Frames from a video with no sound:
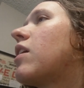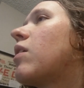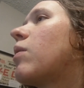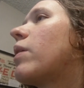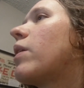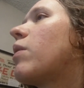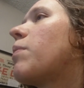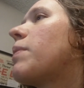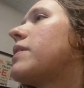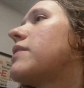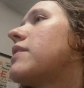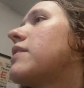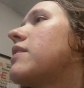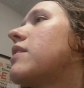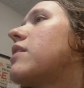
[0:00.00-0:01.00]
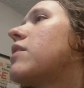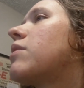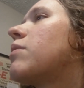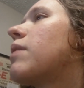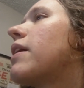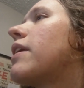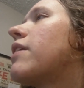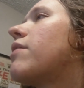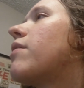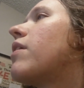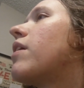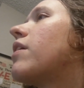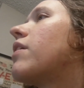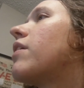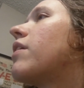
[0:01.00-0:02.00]
Oh, I hope I sent it to the right
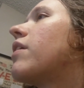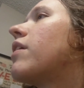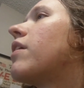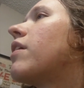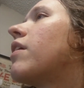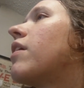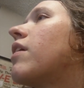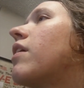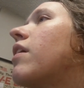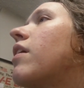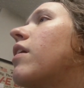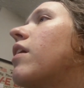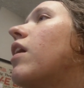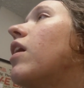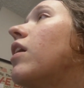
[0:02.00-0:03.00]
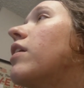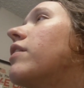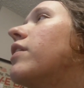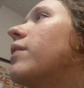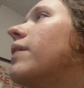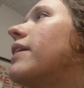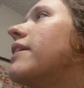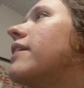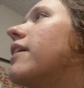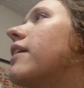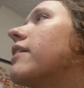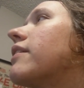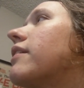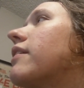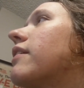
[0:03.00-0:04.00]
address. No, I did
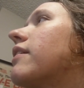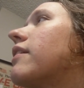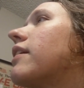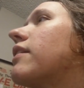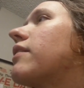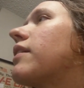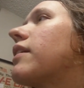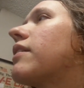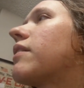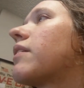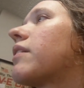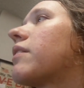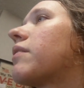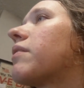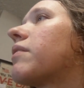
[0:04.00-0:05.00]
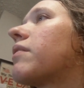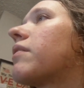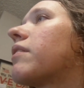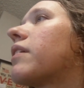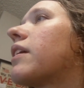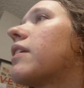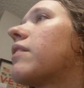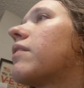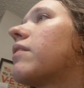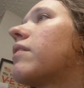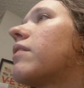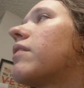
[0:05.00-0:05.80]
not. Cancel. Cancel.